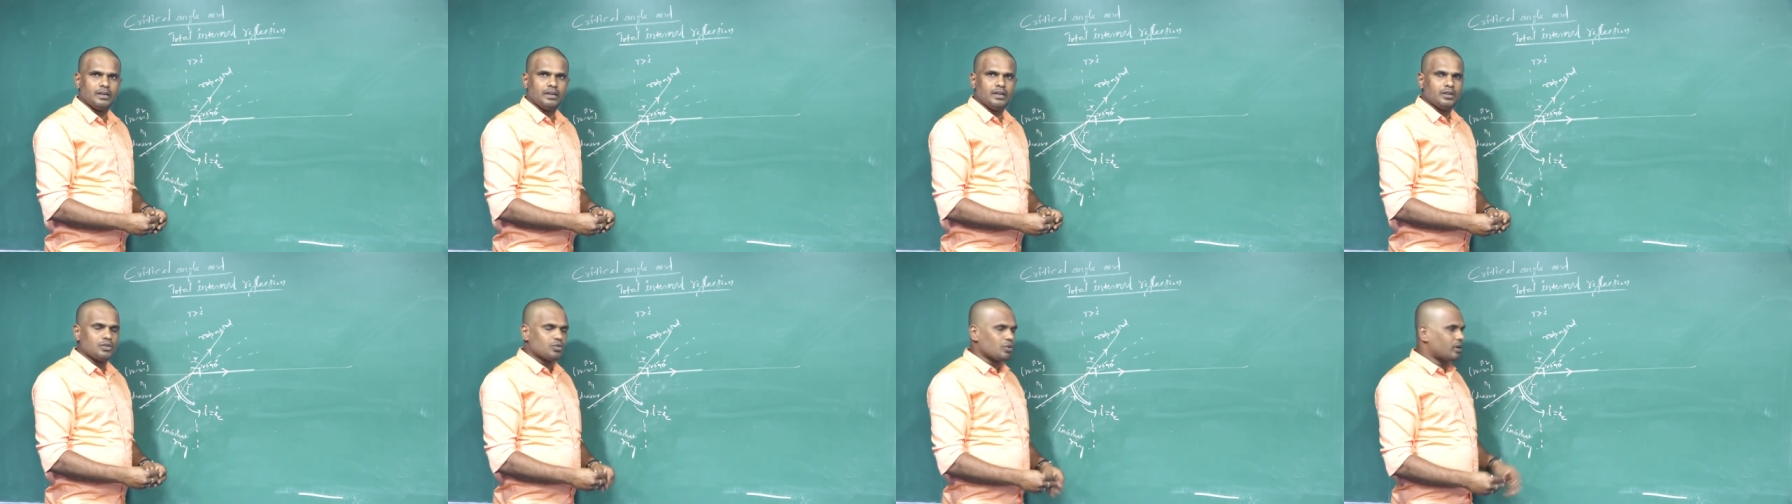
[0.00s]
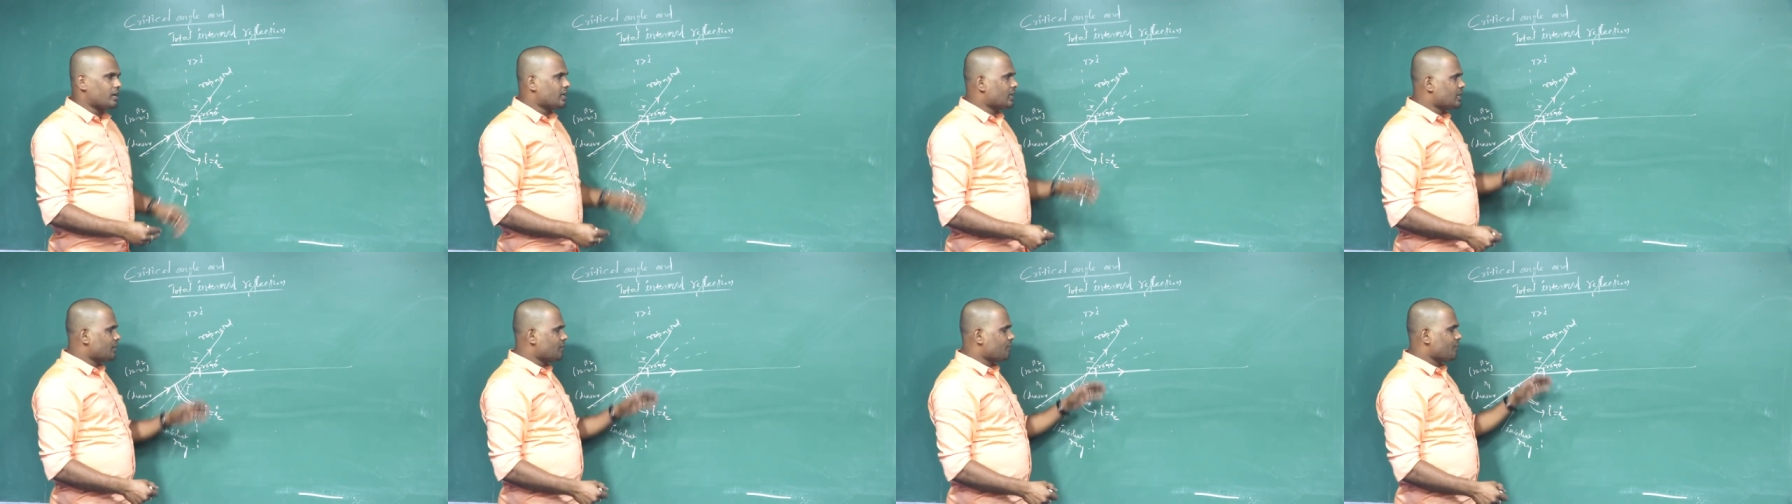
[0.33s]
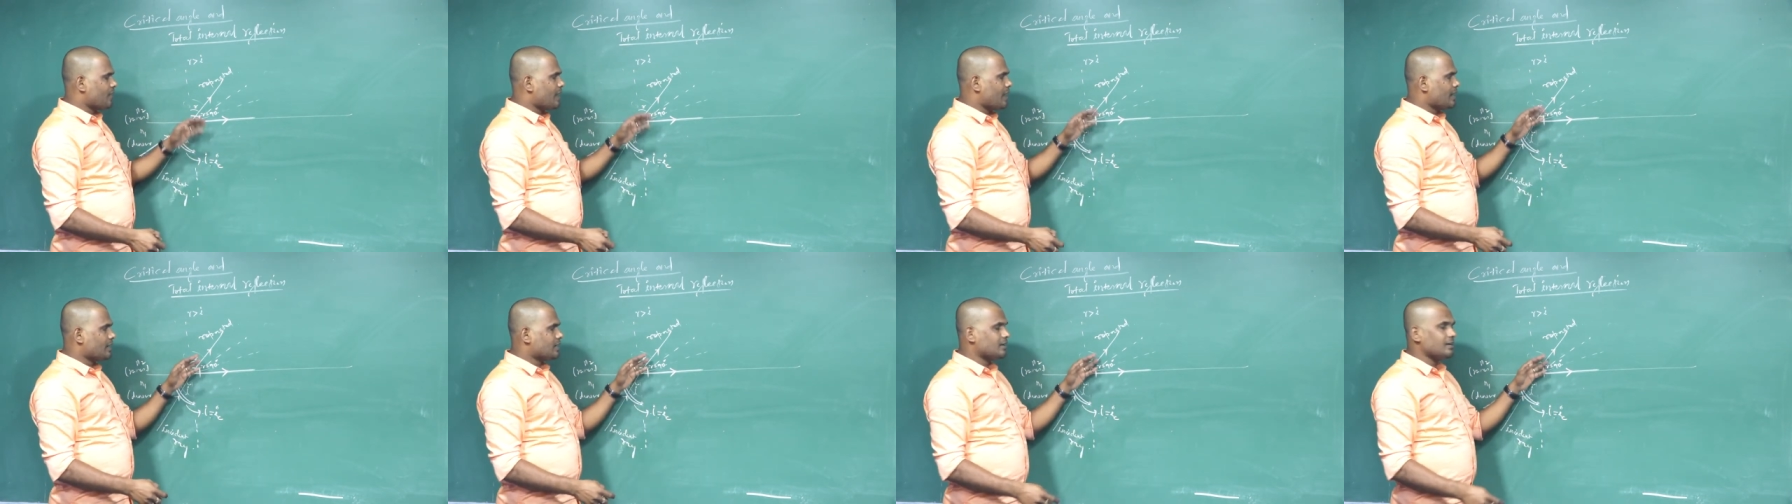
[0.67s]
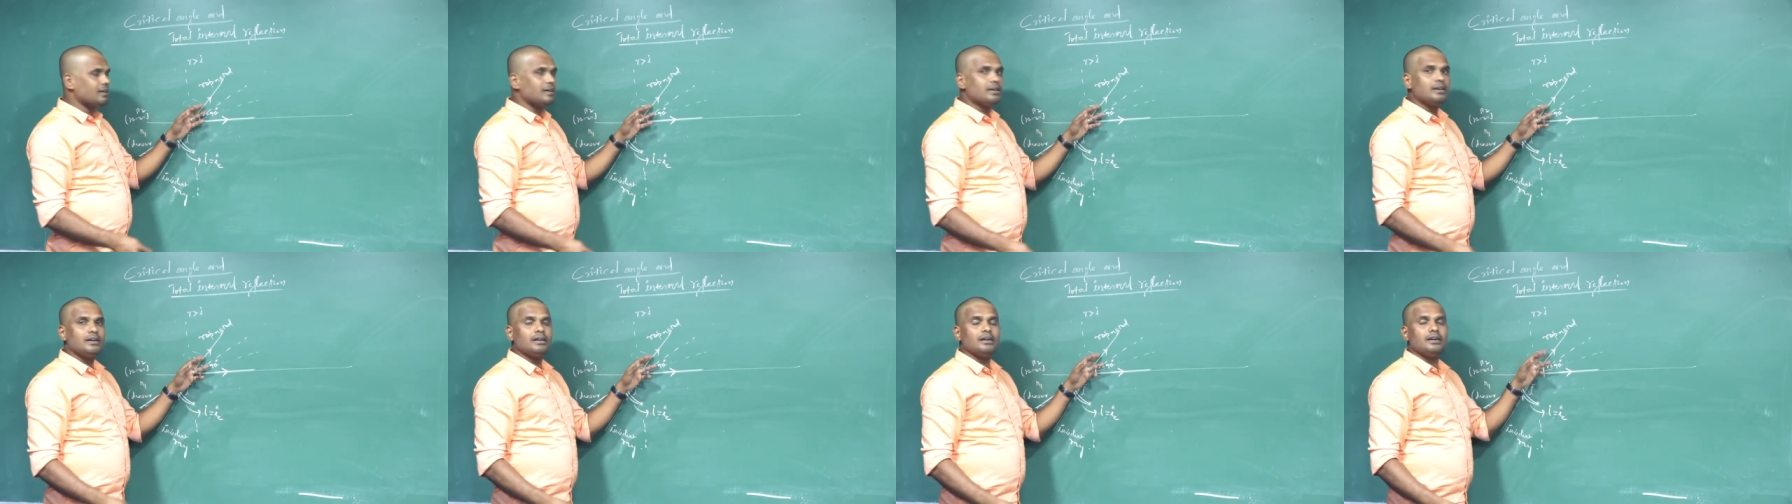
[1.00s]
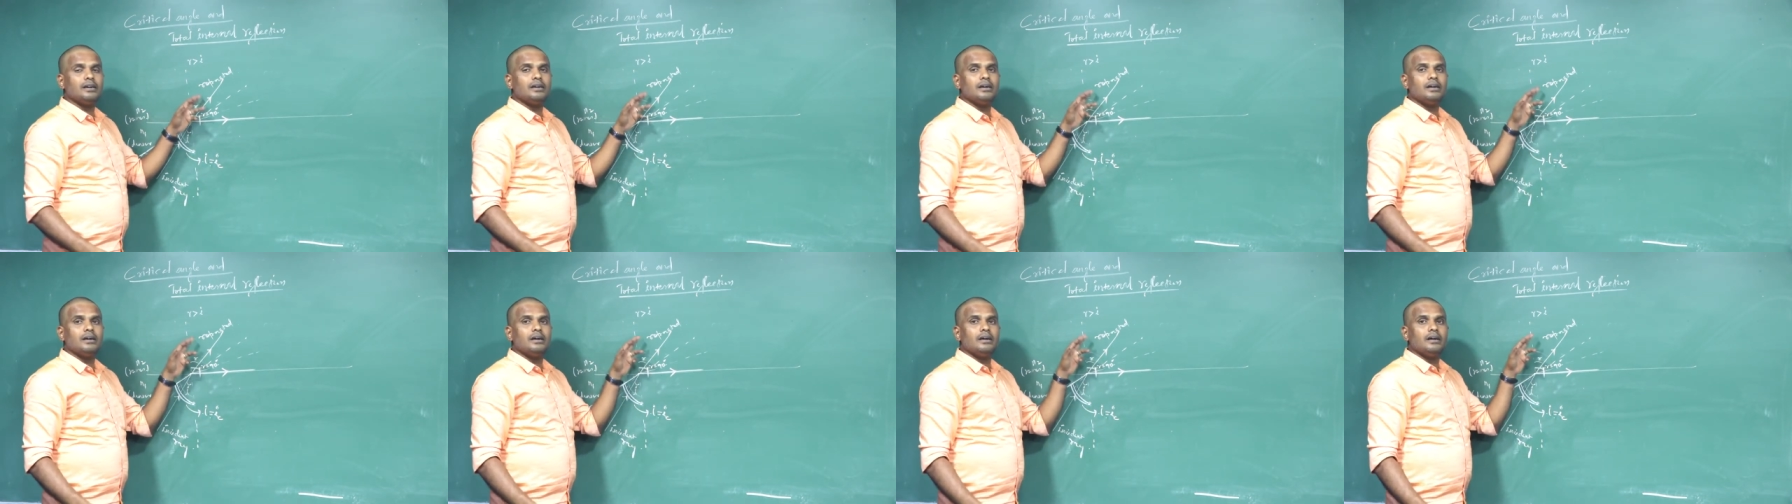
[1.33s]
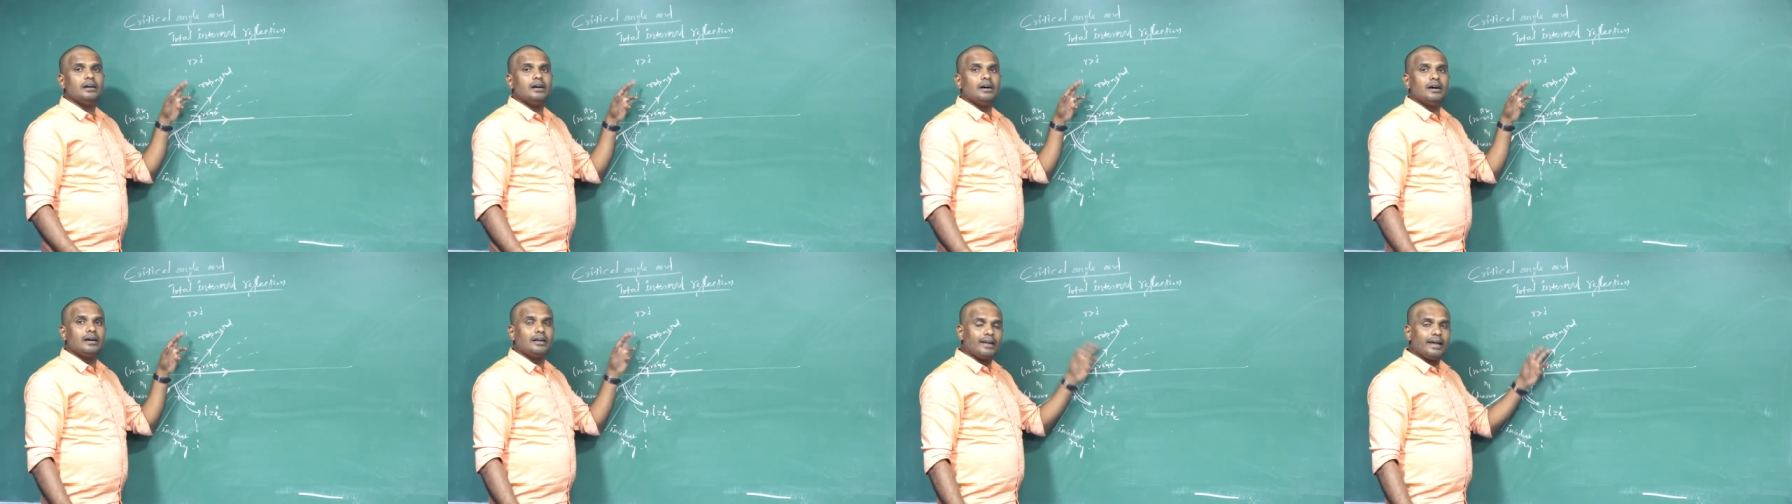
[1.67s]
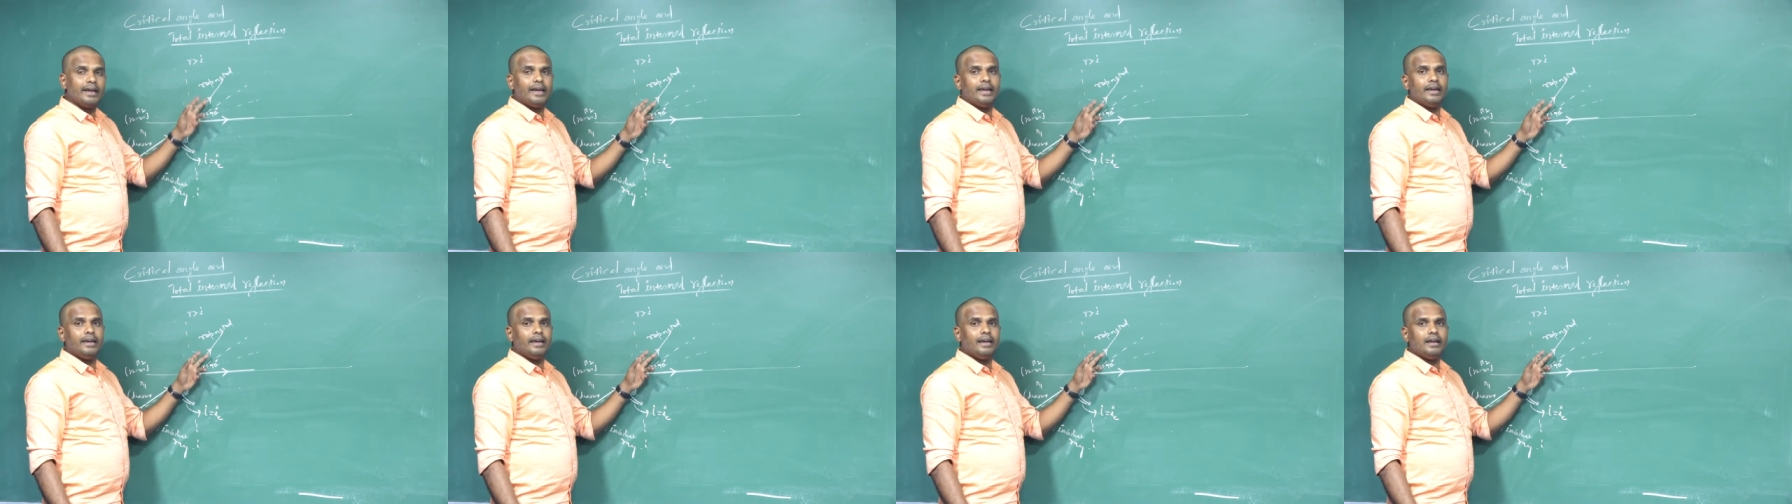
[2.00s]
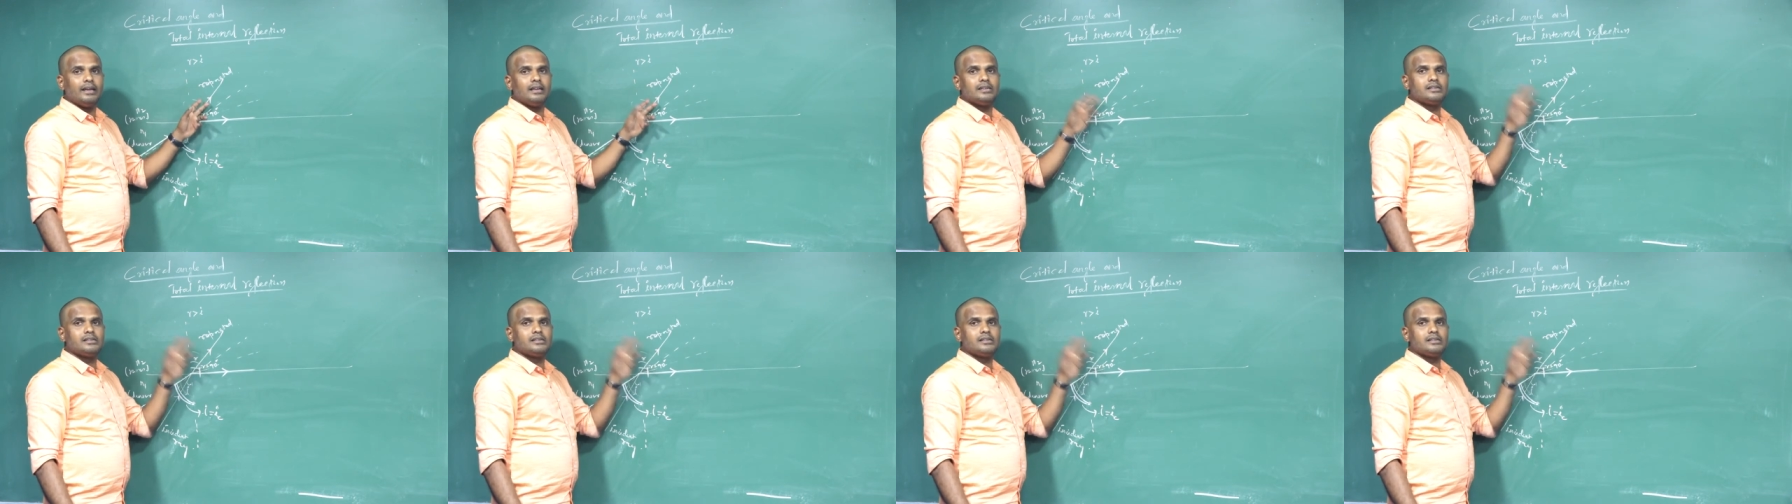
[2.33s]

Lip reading: So a refracted ray